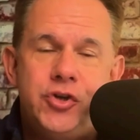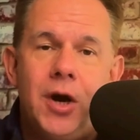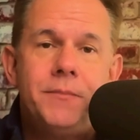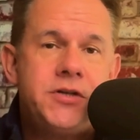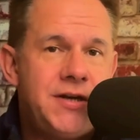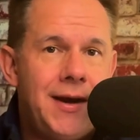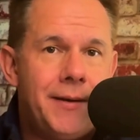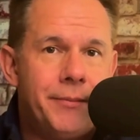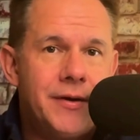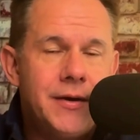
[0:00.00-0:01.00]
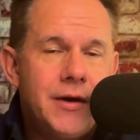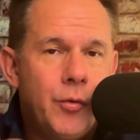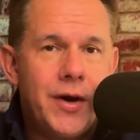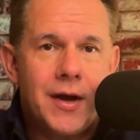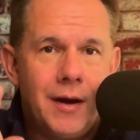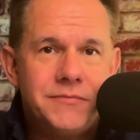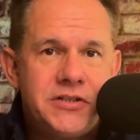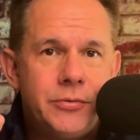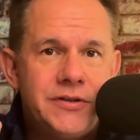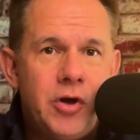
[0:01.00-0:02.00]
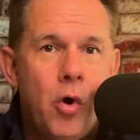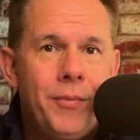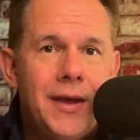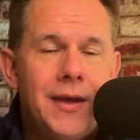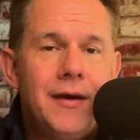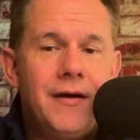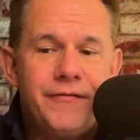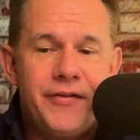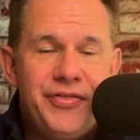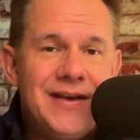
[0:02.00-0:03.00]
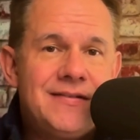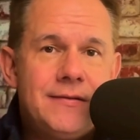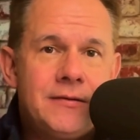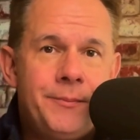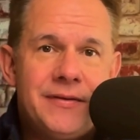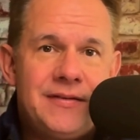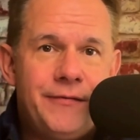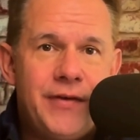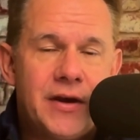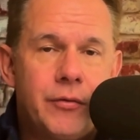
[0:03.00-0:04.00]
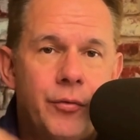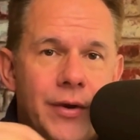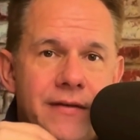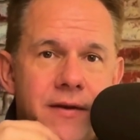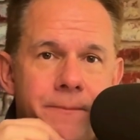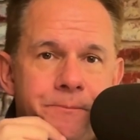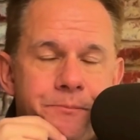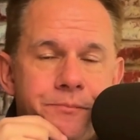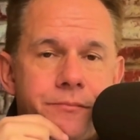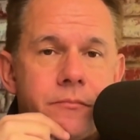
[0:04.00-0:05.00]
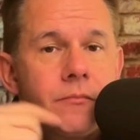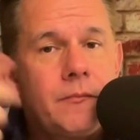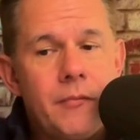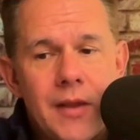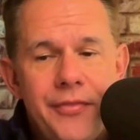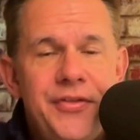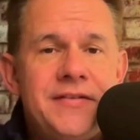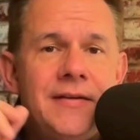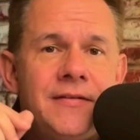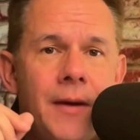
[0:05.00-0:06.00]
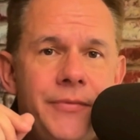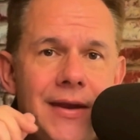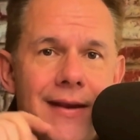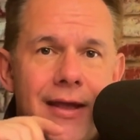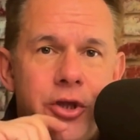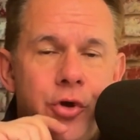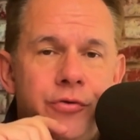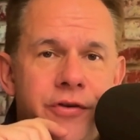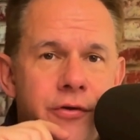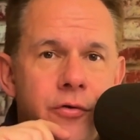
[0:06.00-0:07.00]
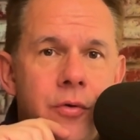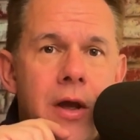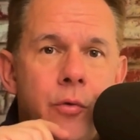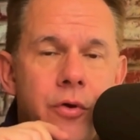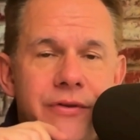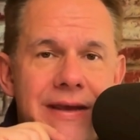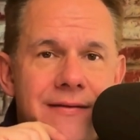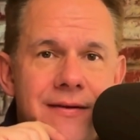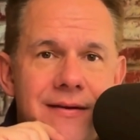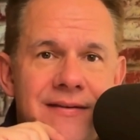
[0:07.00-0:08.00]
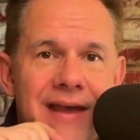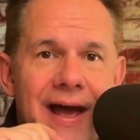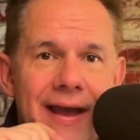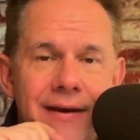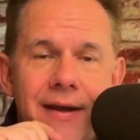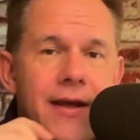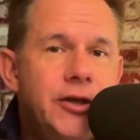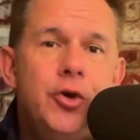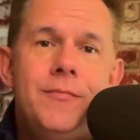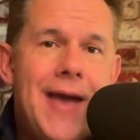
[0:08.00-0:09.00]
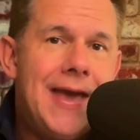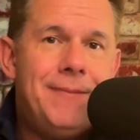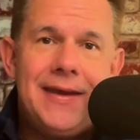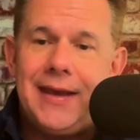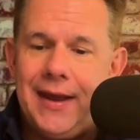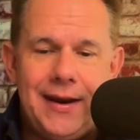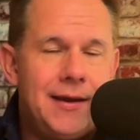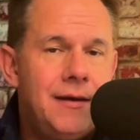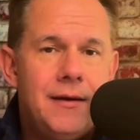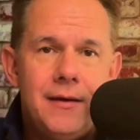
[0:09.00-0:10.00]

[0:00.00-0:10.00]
jumped ship when it comes to Adobe for this specific reason. This is something that you too will need to decide. You may be getting